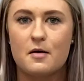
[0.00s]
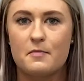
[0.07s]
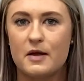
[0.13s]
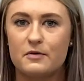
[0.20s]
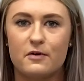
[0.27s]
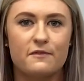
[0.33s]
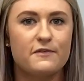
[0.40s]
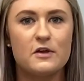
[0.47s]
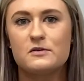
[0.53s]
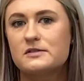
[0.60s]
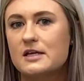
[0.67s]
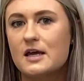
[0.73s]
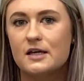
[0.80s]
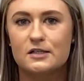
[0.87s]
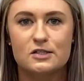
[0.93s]
and
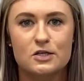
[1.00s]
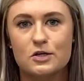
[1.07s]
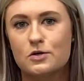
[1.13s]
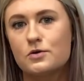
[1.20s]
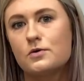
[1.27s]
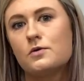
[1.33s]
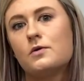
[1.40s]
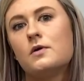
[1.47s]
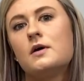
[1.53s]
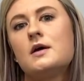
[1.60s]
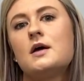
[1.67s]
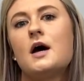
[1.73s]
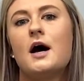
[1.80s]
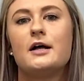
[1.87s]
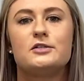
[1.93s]
refusing to
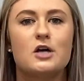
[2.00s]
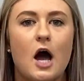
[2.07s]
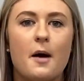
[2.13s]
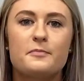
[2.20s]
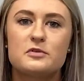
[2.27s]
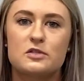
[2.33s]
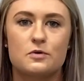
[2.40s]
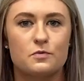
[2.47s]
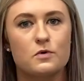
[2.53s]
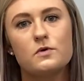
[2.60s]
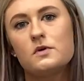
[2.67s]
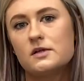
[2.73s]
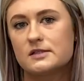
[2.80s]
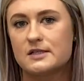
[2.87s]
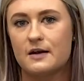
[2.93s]
adopt the
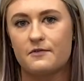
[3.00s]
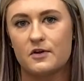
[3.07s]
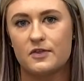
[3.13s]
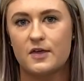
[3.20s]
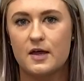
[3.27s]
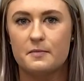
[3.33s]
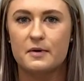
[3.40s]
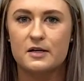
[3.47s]
rules and everything,